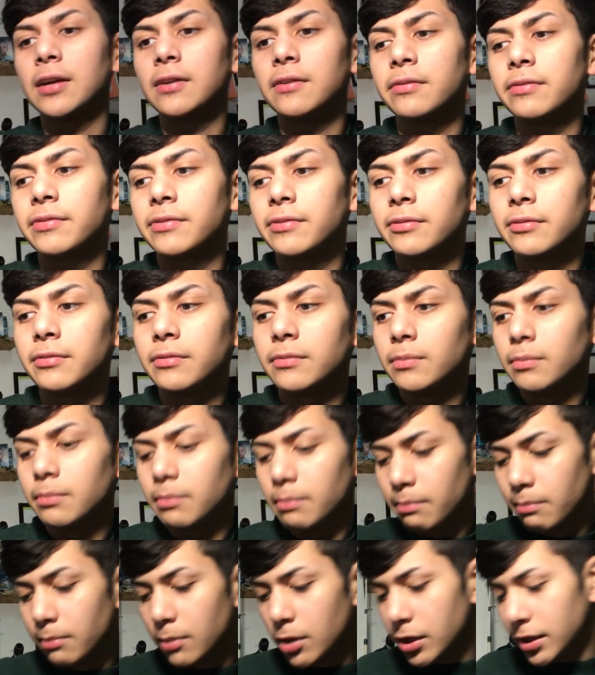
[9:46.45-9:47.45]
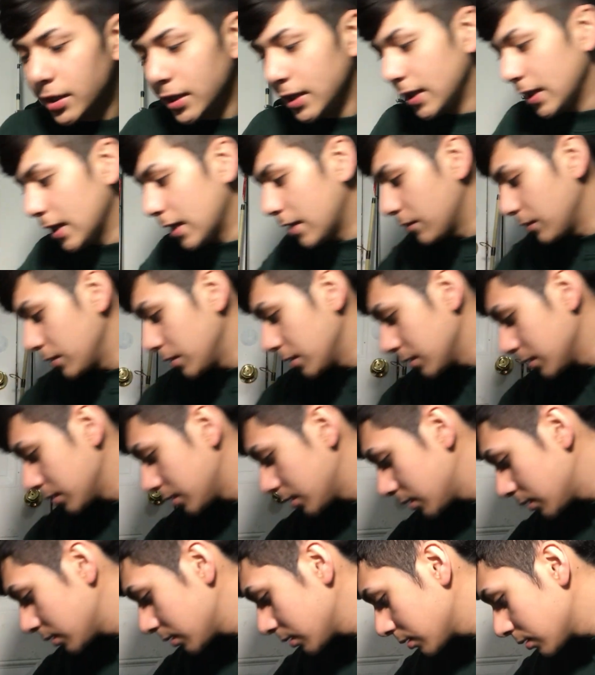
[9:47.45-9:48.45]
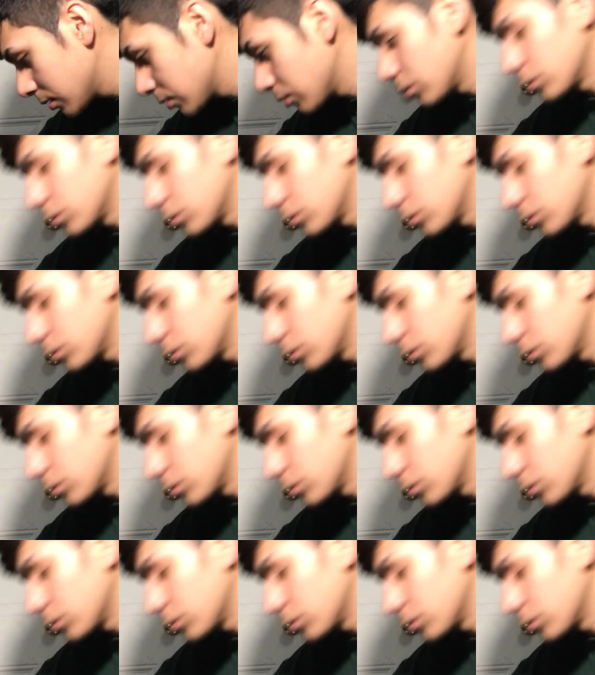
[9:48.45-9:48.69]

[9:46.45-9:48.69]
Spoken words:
kind of muddy areas